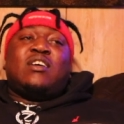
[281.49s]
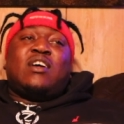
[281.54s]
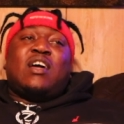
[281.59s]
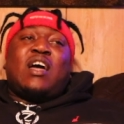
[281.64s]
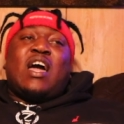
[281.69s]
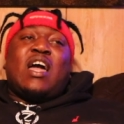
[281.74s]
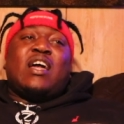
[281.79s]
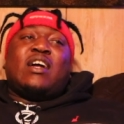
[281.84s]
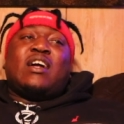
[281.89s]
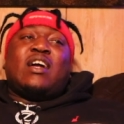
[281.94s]

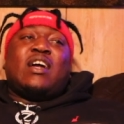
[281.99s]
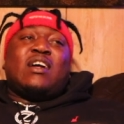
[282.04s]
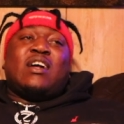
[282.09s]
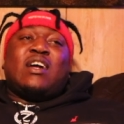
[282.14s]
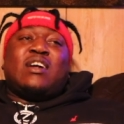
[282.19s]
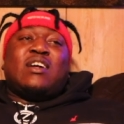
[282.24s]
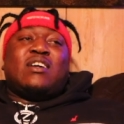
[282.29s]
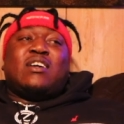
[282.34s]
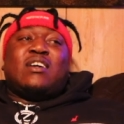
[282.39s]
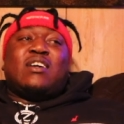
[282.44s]
I ain't.
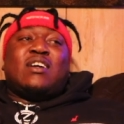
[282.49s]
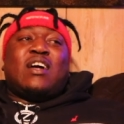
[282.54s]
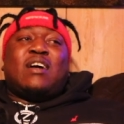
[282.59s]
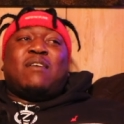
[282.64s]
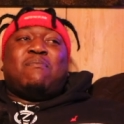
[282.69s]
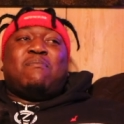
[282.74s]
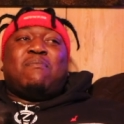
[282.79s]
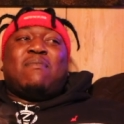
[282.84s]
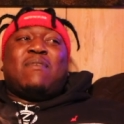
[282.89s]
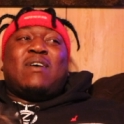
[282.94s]

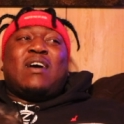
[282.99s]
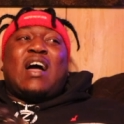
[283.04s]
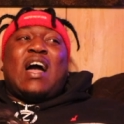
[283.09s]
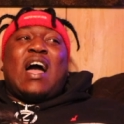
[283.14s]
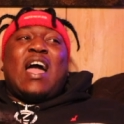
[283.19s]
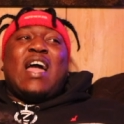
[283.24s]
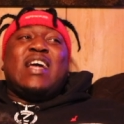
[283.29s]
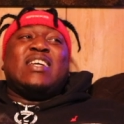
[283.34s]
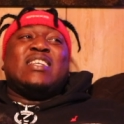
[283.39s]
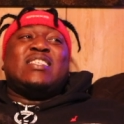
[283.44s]

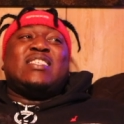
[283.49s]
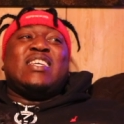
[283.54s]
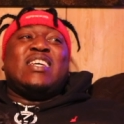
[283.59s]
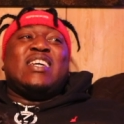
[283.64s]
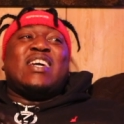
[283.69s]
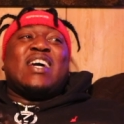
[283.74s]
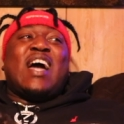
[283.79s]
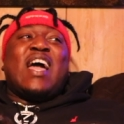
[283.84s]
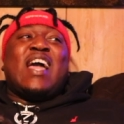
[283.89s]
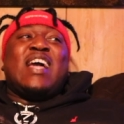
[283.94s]
I ain't
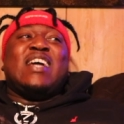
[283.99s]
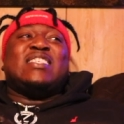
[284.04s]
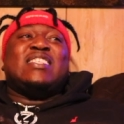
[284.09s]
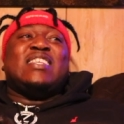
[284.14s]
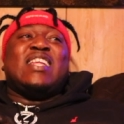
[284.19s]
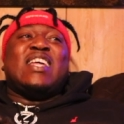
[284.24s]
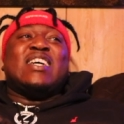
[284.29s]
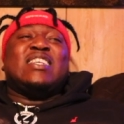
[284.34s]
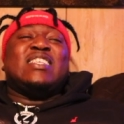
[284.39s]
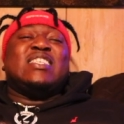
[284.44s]
see. I ain't
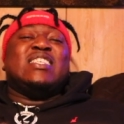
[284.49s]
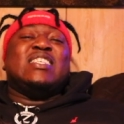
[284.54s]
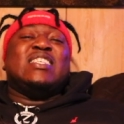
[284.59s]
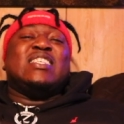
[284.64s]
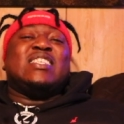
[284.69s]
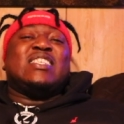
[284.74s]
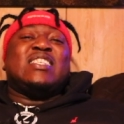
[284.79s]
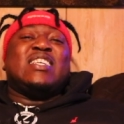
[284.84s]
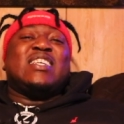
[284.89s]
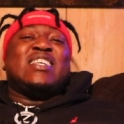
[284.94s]
see that hood
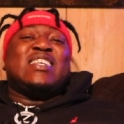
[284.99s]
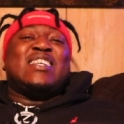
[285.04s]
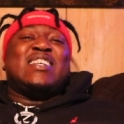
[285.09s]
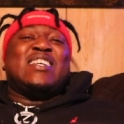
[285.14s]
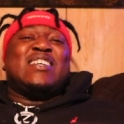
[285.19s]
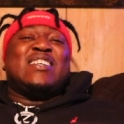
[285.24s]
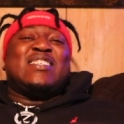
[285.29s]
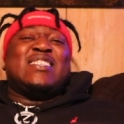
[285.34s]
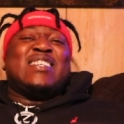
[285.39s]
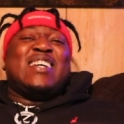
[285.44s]
shit. You
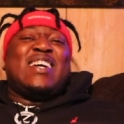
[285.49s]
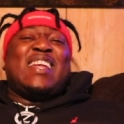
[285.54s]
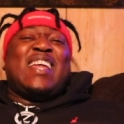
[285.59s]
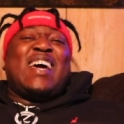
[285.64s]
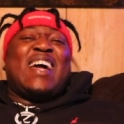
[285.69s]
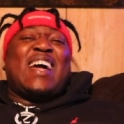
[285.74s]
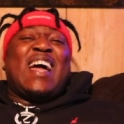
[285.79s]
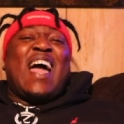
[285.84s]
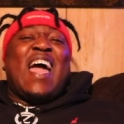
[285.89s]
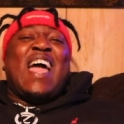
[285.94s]
know what I'm saying?
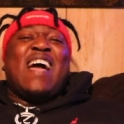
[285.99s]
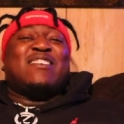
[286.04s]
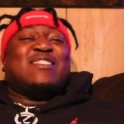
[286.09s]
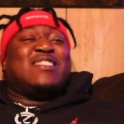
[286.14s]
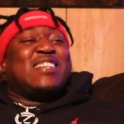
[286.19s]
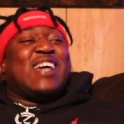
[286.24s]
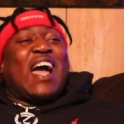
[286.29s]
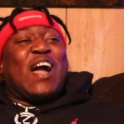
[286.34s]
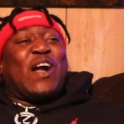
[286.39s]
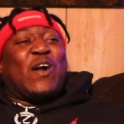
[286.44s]
Like, I ain't
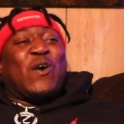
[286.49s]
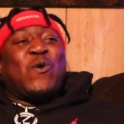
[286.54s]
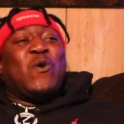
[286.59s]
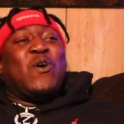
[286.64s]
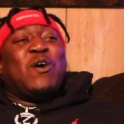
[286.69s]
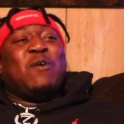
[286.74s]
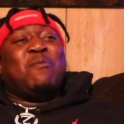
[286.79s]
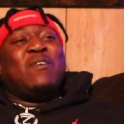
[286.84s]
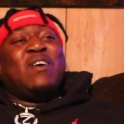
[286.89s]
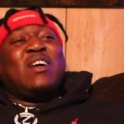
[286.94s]
say I
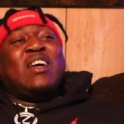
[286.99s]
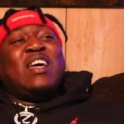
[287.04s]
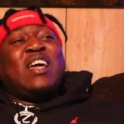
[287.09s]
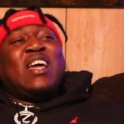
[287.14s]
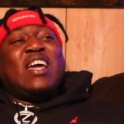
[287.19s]
grew up